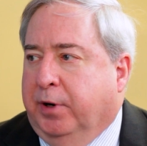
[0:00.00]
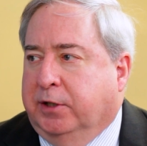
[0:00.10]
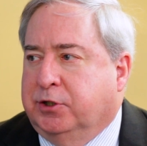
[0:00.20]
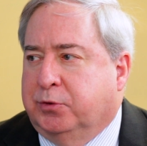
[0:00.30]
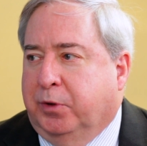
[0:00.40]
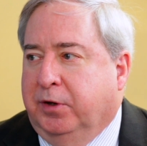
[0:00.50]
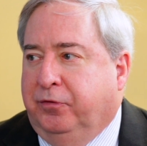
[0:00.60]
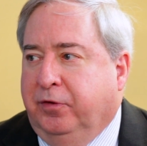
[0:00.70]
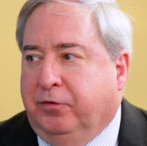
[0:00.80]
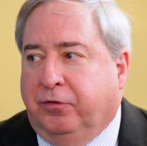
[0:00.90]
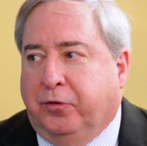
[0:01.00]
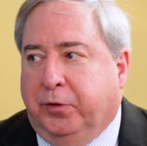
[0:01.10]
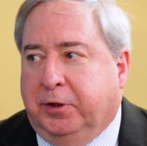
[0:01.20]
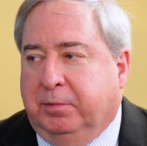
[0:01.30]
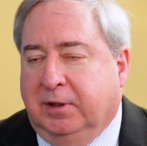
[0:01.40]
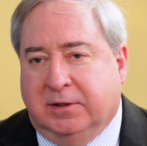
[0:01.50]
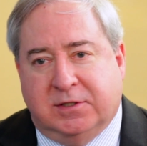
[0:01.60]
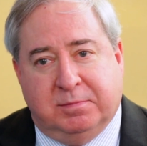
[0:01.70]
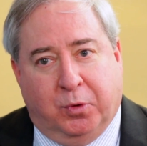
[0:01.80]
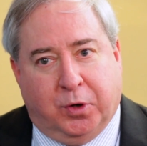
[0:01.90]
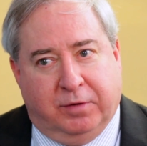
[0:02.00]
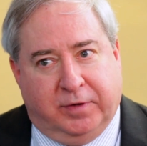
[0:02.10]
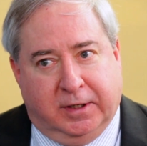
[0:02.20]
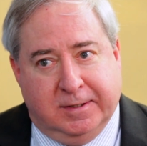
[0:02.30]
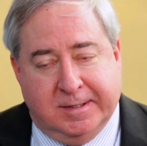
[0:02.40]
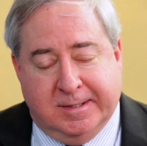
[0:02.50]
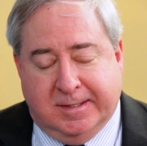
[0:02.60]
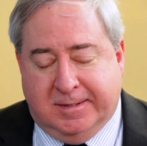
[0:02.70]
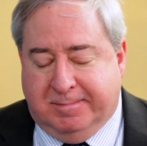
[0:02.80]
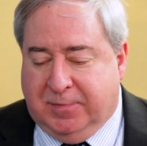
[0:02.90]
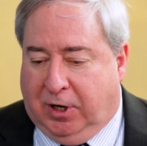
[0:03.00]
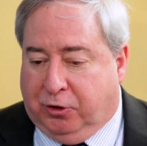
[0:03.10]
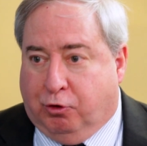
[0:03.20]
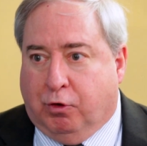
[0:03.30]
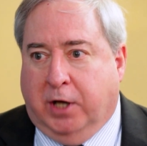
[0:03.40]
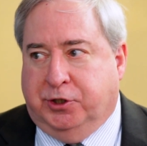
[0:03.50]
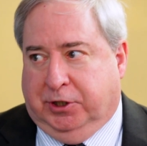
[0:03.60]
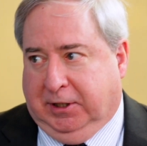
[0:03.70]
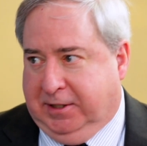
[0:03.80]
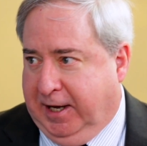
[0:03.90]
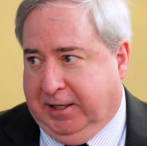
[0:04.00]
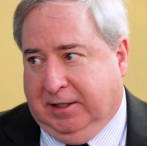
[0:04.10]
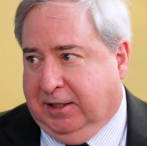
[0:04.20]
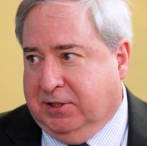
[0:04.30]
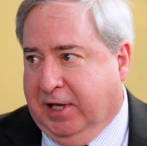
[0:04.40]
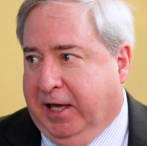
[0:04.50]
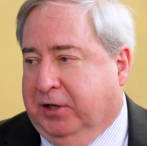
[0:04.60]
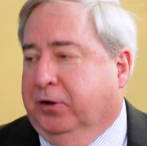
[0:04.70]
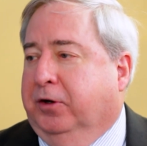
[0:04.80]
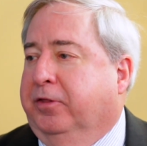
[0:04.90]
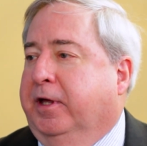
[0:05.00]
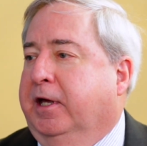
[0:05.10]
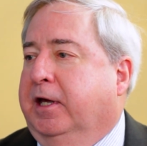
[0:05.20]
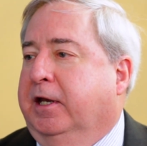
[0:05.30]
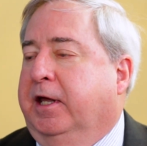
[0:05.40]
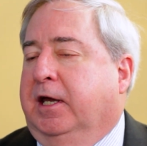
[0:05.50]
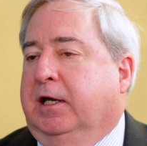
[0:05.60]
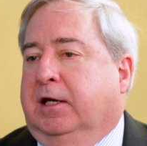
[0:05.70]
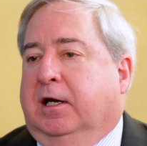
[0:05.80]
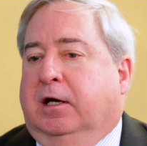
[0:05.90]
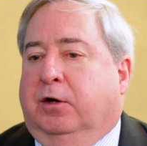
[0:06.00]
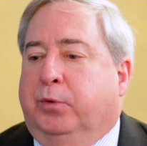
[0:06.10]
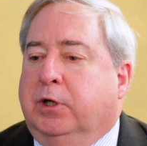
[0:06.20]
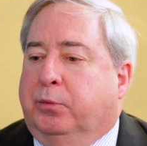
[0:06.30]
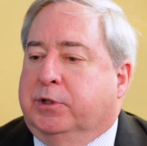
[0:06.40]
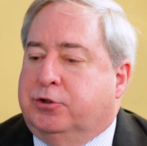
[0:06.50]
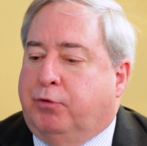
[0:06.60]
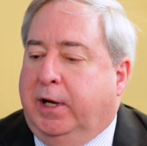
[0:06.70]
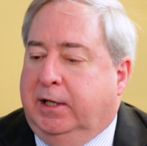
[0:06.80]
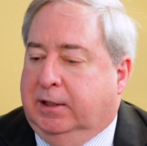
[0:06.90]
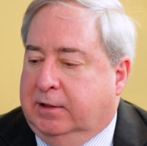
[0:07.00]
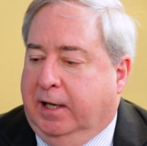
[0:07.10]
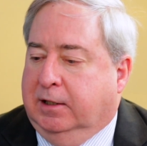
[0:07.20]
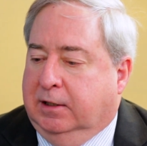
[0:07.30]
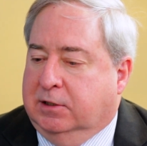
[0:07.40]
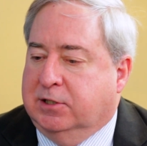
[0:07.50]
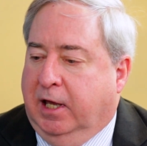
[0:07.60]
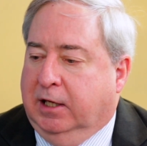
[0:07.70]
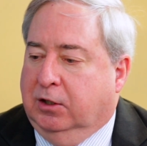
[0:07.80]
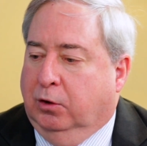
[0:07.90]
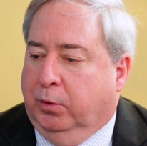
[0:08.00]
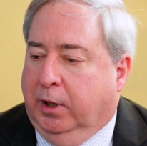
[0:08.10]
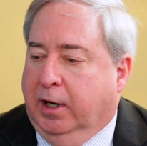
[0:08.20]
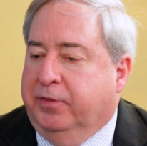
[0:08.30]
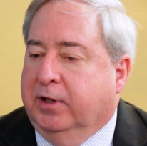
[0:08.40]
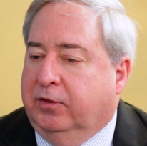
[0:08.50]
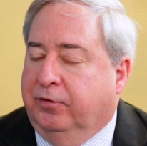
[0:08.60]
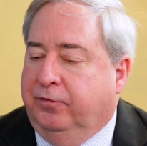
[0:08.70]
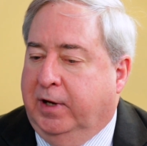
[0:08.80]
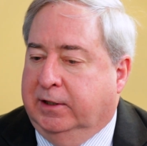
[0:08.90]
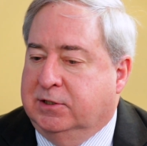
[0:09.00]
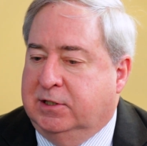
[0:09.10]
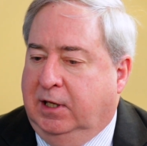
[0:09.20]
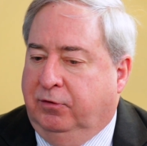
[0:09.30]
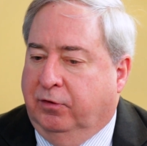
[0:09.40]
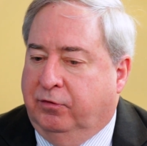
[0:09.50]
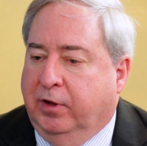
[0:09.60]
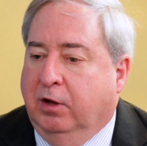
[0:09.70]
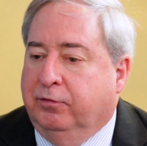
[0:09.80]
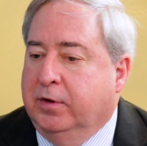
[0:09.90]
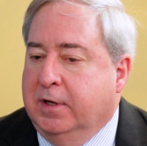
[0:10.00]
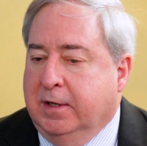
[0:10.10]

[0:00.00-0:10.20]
pressures, whereas this is more of a grudging tightening cycle, yeah, than a real restraining tightening cycle, where I think the Fed sees itself